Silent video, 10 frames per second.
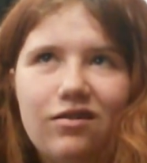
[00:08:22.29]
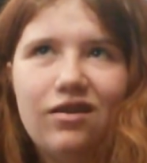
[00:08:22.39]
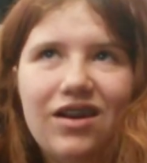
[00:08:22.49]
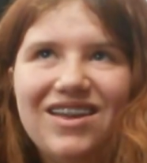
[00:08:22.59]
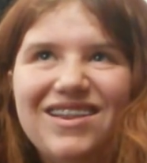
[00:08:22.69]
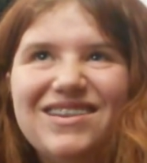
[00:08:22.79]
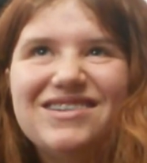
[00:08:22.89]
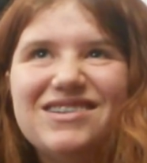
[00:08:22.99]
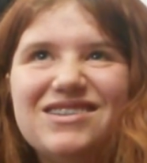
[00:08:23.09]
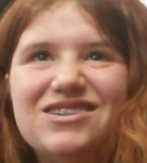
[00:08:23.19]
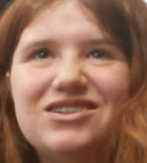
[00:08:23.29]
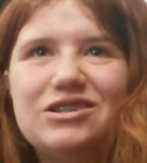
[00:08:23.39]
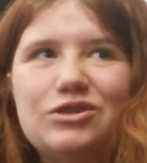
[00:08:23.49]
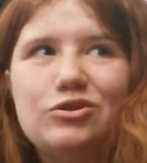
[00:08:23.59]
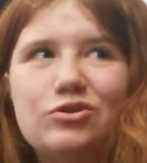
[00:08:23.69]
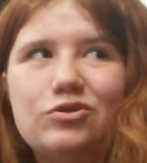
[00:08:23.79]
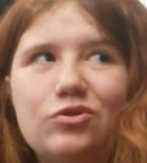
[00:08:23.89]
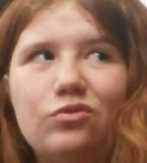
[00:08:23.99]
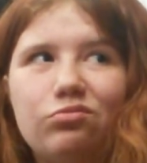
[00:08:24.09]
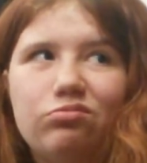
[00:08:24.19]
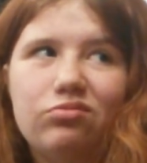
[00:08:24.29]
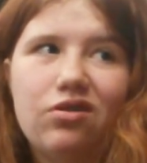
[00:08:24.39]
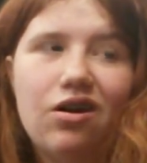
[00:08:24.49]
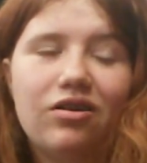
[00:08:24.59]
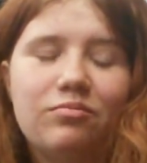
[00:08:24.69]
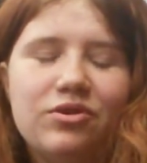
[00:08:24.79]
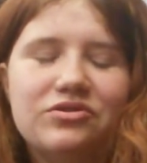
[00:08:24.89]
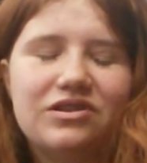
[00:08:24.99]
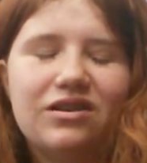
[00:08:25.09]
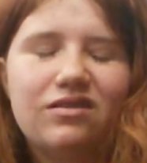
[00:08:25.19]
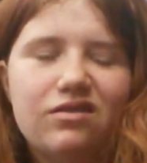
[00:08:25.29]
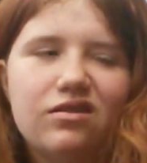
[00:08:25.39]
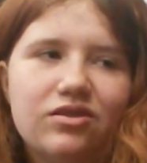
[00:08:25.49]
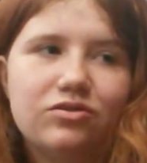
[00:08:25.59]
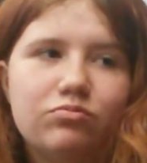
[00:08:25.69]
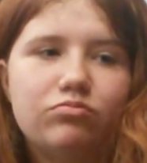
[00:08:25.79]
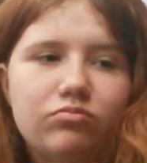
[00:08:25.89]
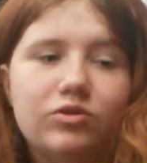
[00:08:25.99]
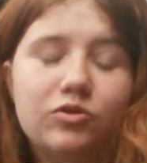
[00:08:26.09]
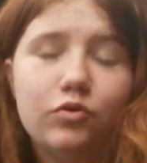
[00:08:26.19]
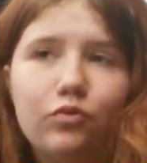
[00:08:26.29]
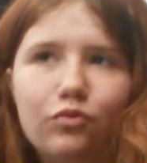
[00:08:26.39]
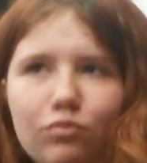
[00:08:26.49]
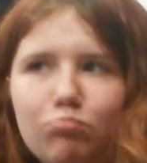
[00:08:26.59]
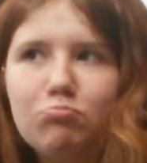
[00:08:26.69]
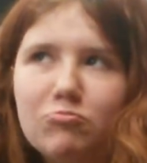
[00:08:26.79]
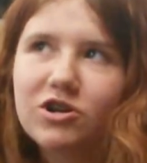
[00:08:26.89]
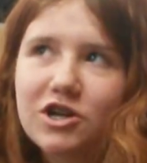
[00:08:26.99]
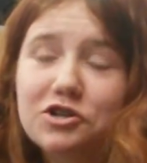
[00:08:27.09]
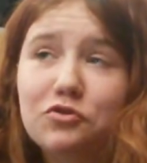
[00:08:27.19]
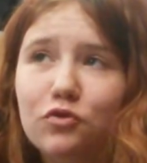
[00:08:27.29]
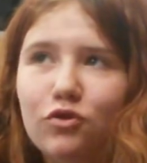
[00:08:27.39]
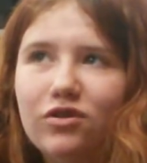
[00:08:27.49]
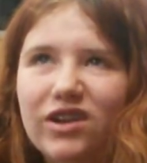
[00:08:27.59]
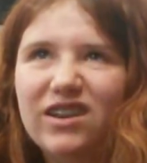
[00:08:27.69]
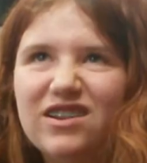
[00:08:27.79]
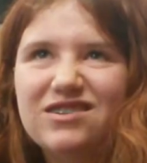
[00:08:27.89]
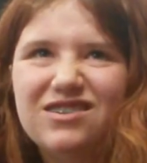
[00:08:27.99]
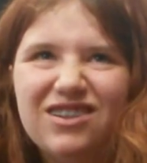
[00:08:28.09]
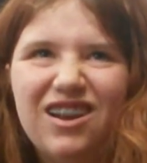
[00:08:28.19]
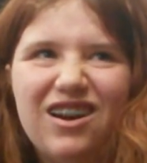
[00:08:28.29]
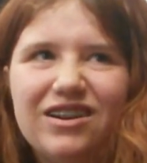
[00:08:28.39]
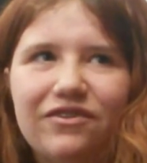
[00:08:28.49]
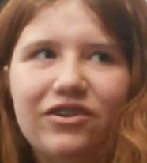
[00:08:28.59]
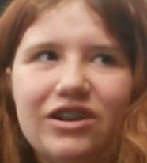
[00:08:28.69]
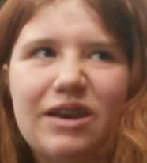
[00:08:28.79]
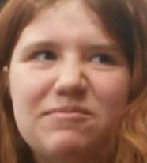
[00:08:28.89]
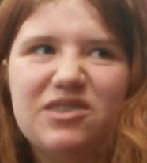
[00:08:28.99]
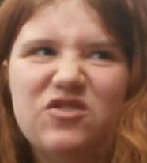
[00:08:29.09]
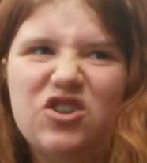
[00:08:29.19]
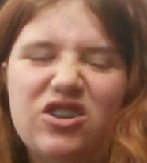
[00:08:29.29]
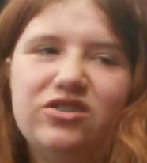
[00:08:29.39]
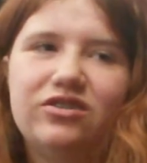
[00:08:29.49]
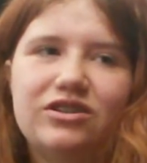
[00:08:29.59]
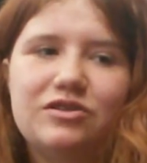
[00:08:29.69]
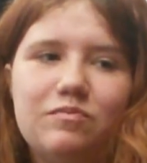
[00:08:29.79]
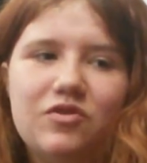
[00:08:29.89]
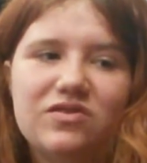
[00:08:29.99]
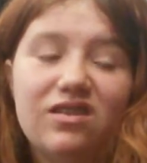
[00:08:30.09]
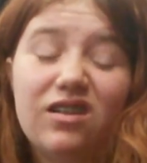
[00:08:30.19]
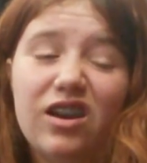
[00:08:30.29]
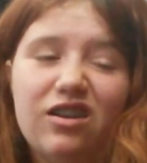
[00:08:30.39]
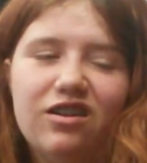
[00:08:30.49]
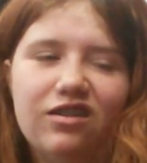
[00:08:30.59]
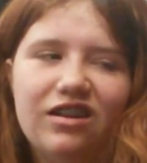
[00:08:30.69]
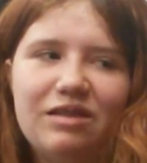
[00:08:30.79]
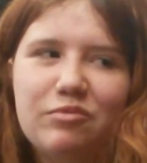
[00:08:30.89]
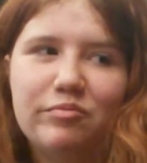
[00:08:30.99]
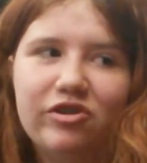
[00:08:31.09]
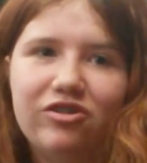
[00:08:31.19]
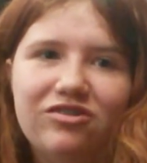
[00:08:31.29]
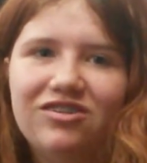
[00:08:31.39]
I listen to rock music because it's cool, and I listen to a lot of different types of genres of music. I couldn't name them all.